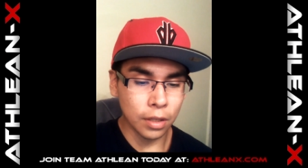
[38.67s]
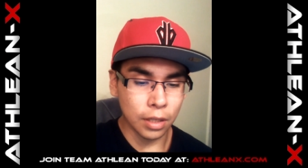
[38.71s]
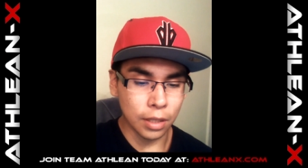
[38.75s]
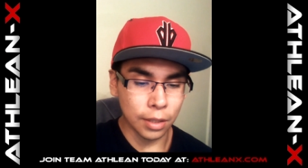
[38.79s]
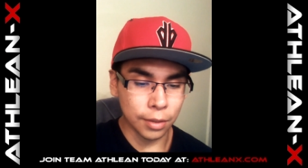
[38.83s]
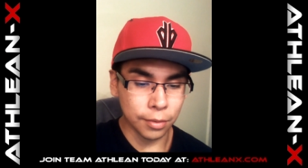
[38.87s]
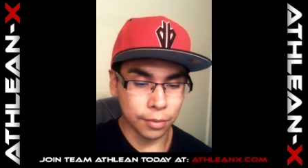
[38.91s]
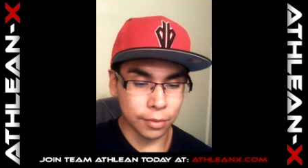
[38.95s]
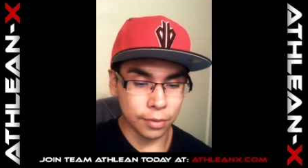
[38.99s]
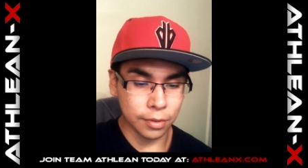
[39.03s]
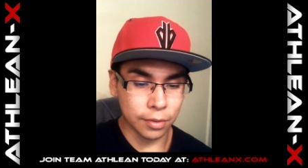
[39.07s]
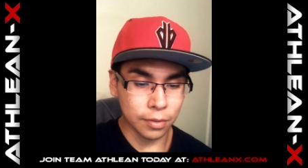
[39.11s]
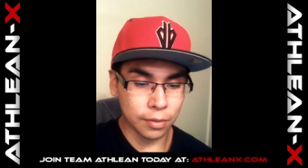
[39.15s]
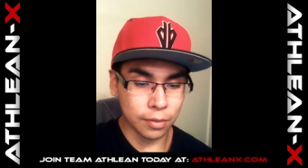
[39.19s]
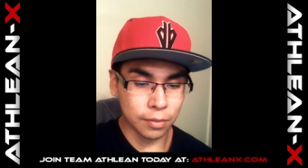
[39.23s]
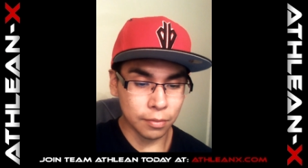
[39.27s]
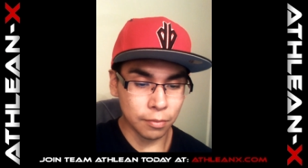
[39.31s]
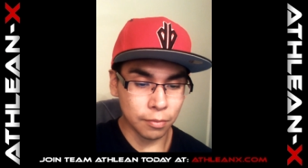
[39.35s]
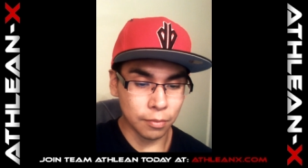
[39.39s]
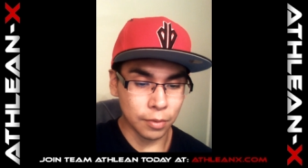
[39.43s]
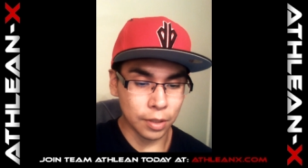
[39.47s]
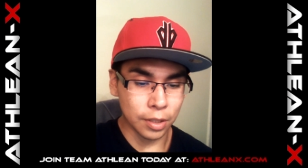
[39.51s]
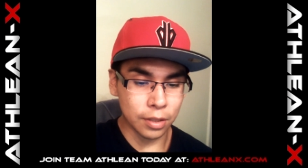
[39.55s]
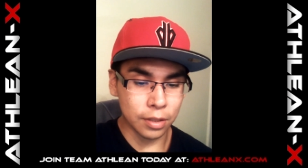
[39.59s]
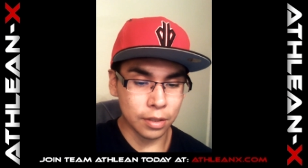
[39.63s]
I was
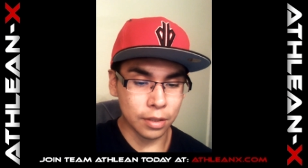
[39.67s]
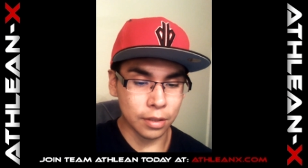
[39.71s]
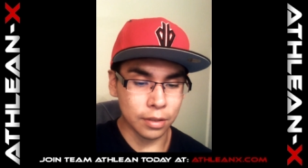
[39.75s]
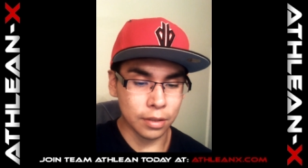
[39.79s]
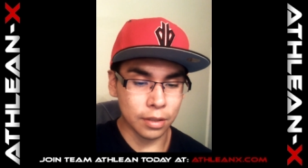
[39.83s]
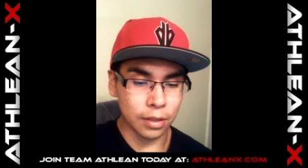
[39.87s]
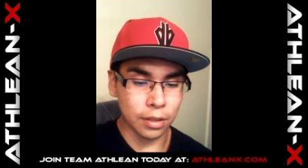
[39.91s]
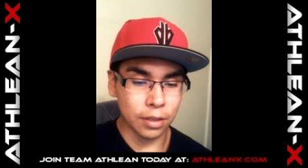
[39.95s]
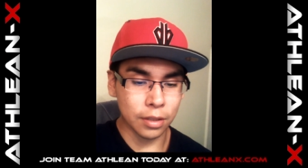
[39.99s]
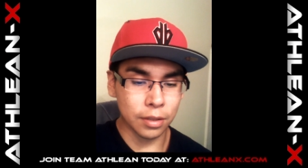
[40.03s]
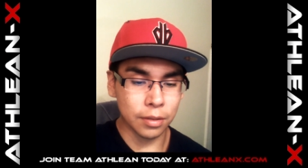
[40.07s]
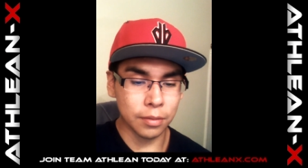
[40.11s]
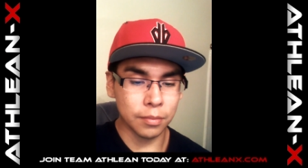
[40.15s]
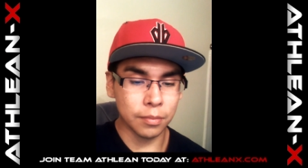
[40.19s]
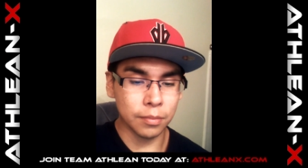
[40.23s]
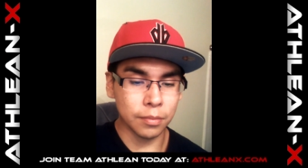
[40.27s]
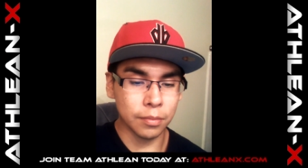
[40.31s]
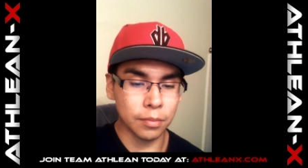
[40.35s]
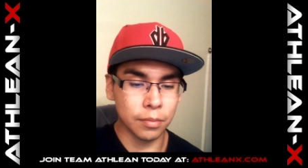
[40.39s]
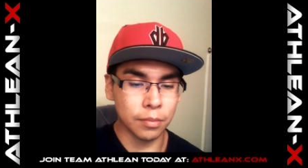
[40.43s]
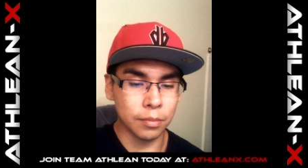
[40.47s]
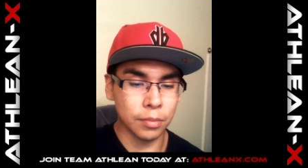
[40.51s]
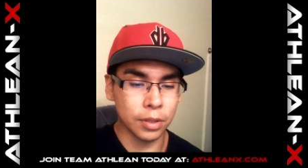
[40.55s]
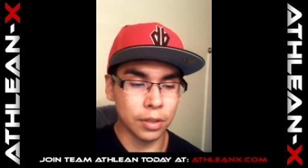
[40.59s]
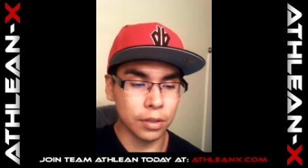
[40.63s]
wasting time
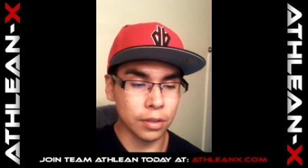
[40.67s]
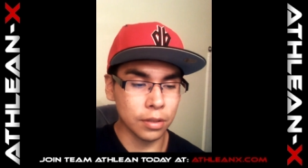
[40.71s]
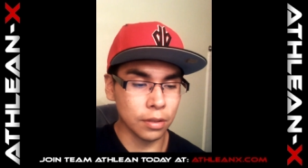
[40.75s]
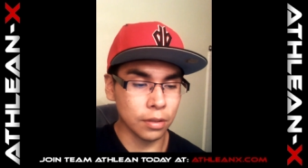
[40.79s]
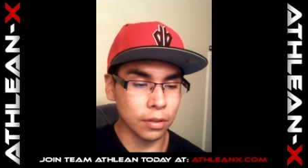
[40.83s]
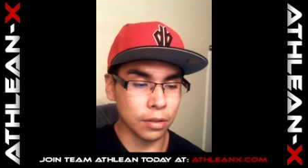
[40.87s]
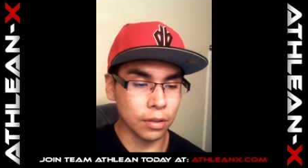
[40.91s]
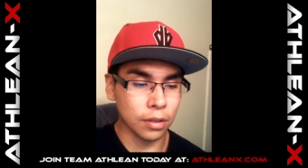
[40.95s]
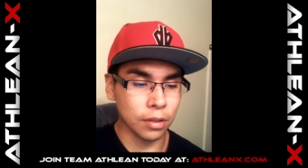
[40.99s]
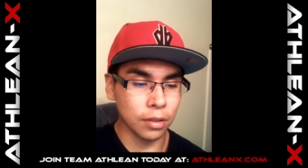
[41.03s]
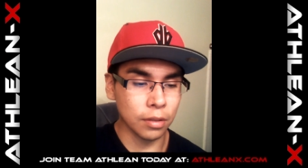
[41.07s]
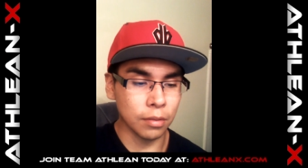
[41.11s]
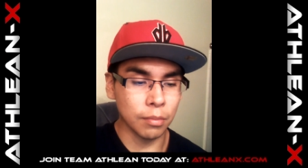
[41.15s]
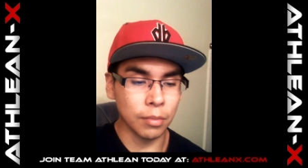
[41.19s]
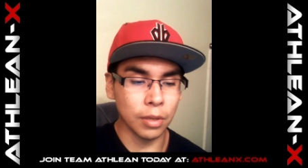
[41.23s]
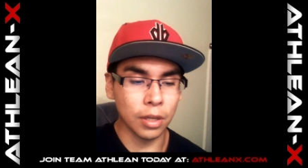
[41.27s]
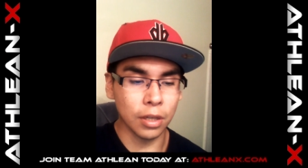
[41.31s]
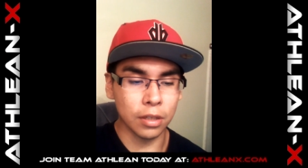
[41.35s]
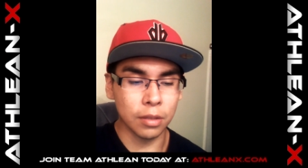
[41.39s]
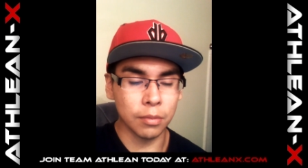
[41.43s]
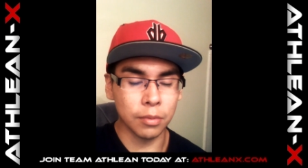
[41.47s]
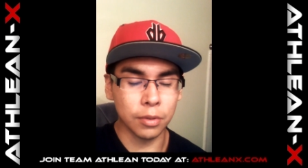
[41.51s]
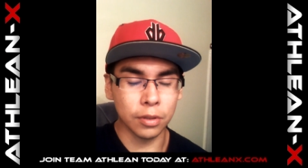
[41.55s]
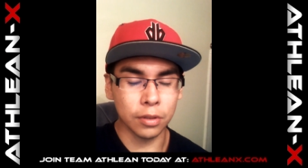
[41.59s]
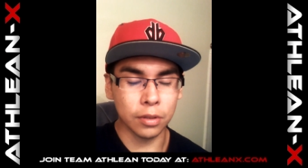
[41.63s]
being stuck in the
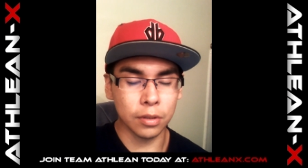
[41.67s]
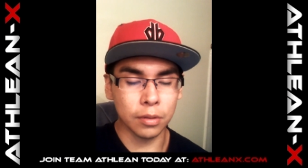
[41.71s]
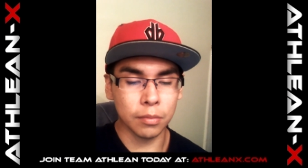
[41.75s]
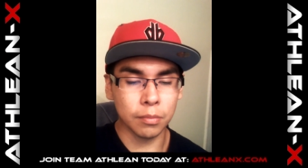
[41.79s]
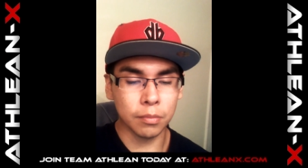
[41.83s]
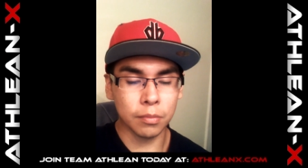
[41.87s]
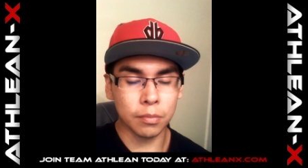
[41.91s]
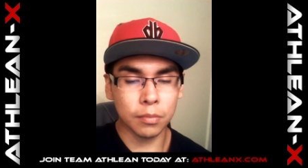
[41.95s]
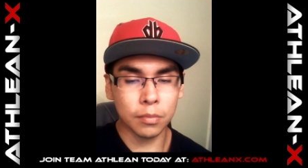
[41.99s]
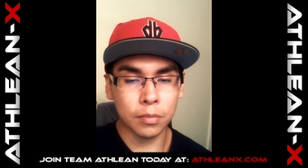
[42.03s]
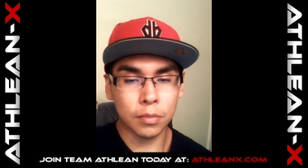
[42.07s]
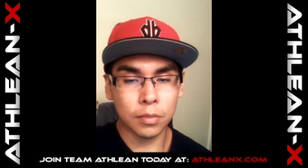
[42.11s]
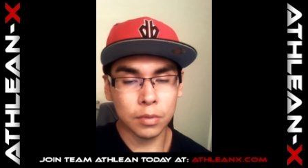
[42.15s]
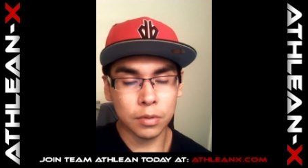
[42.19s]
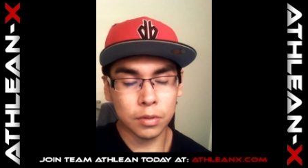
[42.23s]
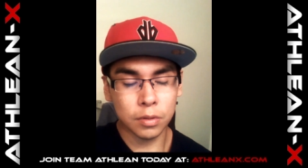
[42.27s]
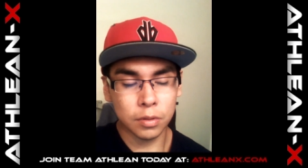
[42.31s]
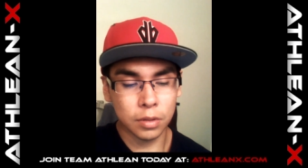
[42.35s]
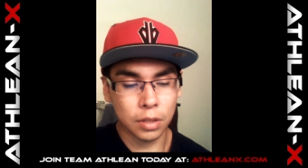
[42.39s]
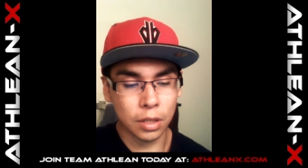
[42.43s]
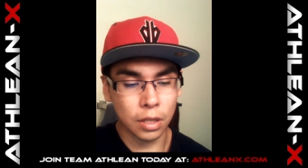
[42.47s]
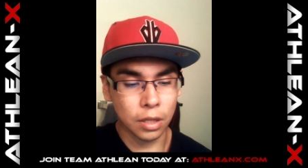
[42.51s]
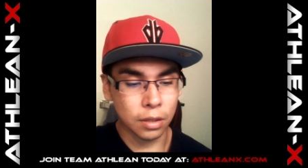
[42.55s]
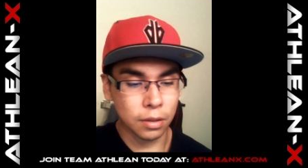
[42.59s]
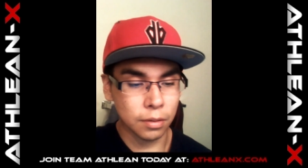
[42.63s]
bodybuilding
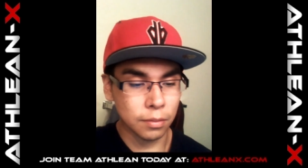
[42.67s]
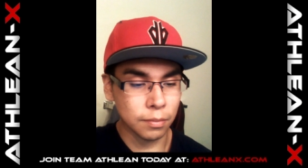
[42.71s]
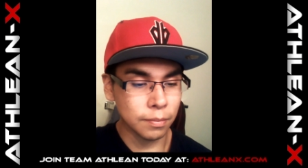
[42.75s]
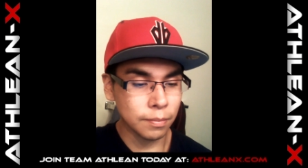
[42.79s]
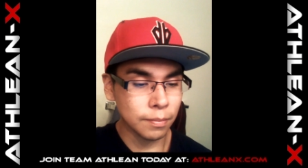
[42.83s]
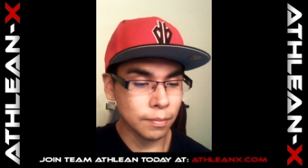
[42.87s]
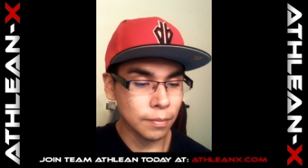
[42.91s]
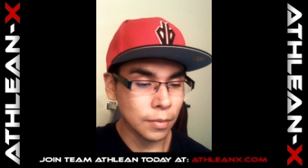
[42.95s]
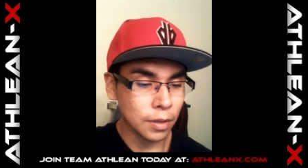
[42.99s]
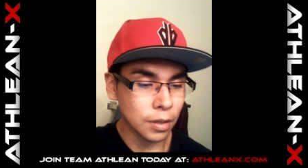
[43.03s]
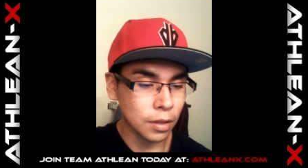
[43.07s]
game,